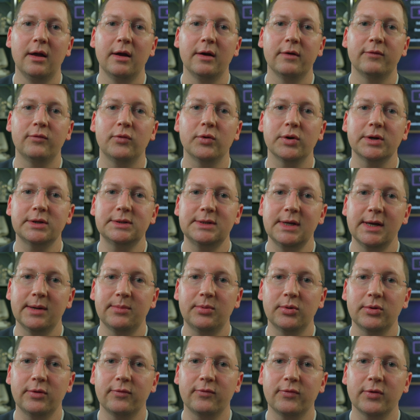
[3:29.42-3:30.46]
For
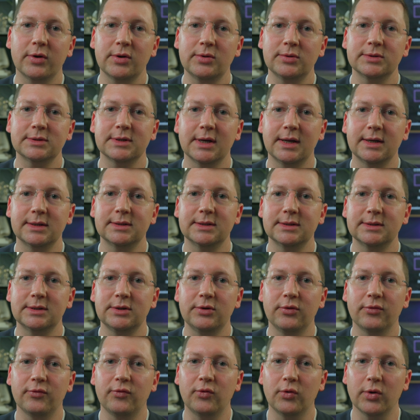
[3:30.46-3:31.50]
example, the frontal sinuses in
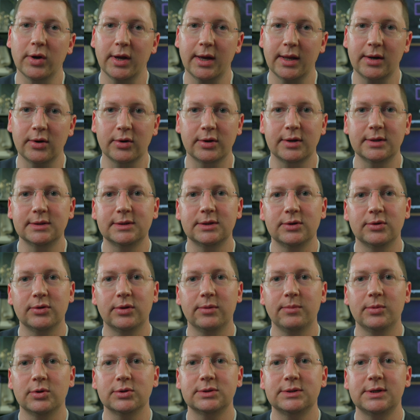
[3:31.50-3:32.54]
your forehead are considered the
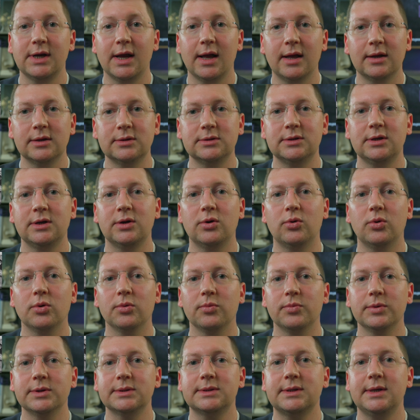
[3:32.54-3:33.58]
most challenging or
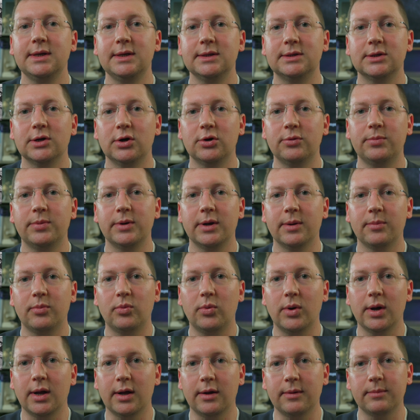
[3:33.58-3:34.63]
risky to open up
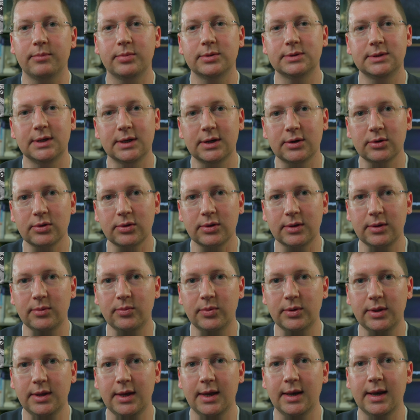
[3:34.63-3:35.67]
well, particularly
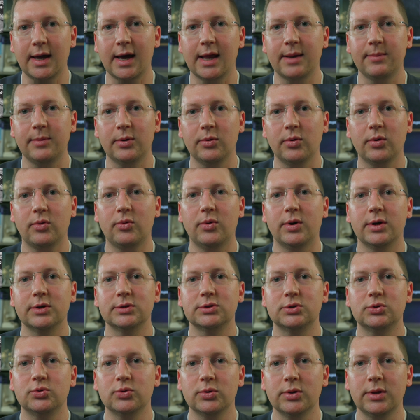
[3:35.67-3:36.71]
when the anatomy
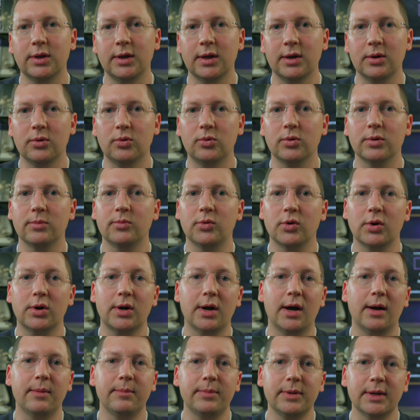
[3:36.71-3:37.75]
requires drilling or more
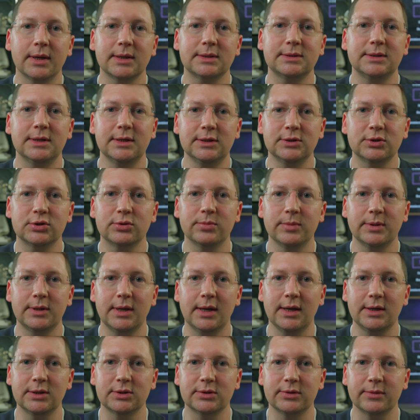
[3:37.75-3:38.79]
complex
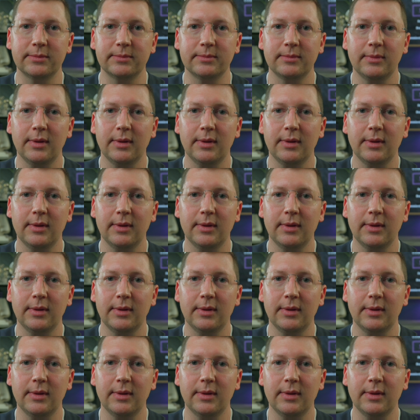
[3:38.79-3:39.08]
instrumentation.